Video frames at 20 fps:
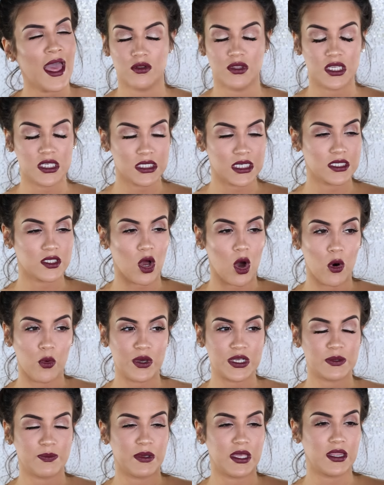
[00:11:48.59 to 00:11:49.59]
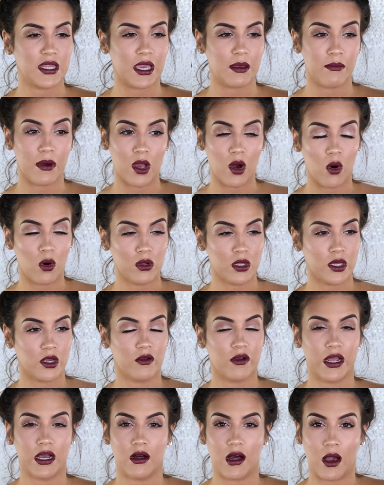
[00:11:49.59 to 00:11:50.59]
This has always been like my holy
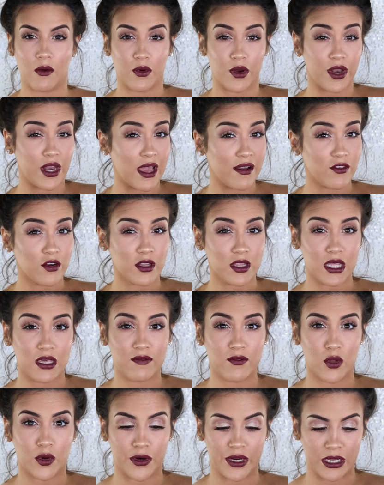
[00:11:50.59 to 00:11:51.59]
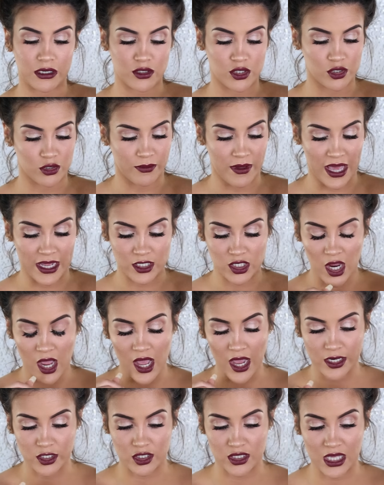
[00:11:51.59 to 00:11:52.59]
grail. I will never leave L'Oreal True Match.
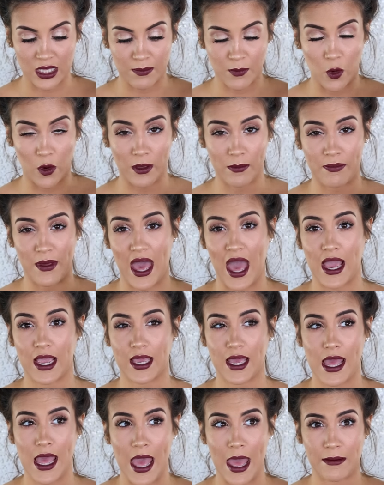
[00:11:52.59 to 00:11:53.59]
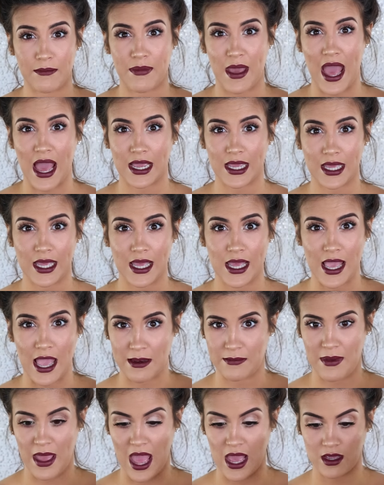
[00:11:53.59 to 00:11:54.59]
I just keep going back and back
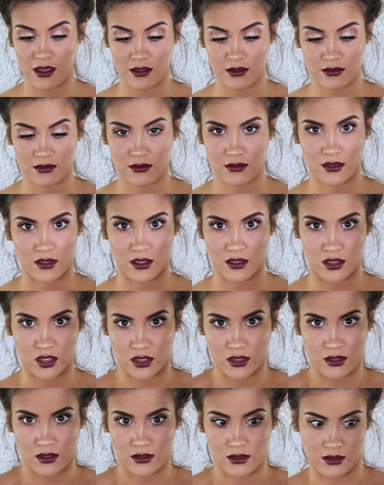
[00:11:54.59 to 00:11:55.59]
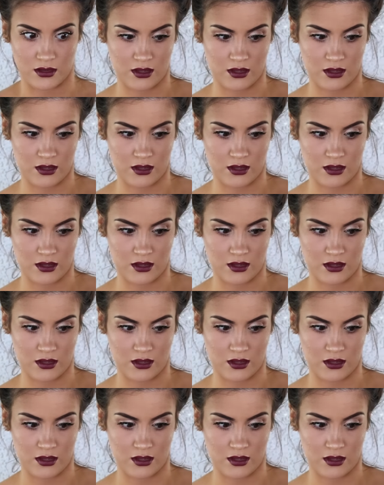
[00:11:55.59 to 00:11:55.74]
and back. It just,